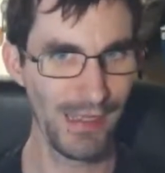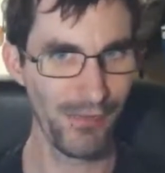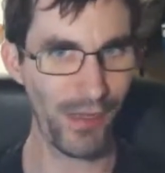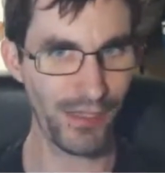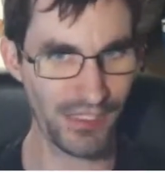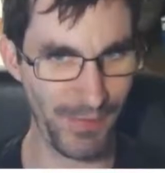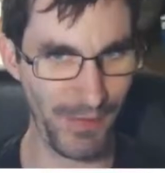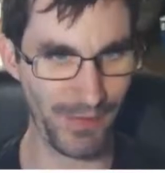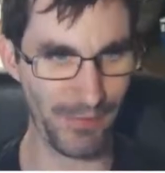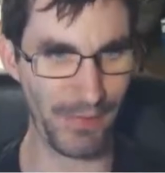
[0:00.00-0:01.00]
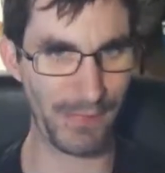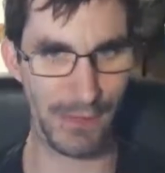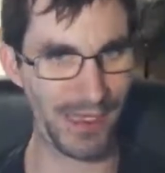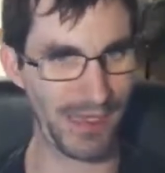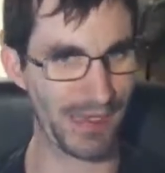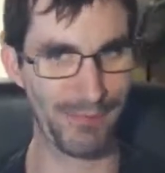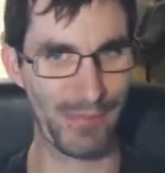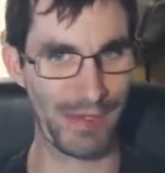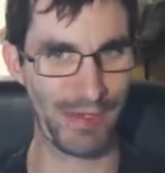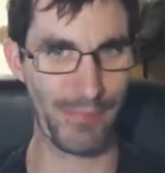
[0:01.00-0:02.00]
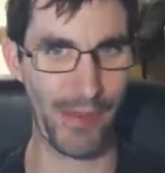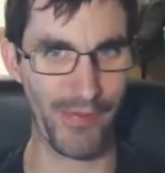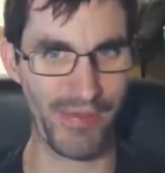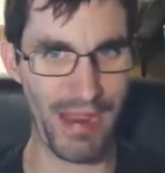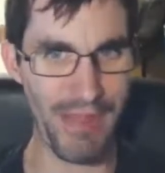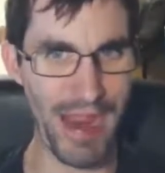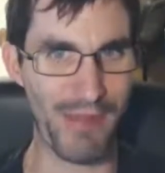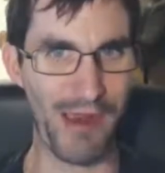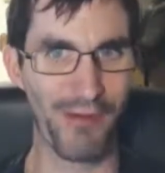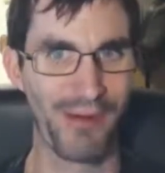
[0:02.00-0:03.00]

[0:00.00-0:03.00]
Well, he's probably gonna be picking up all the damn ammo.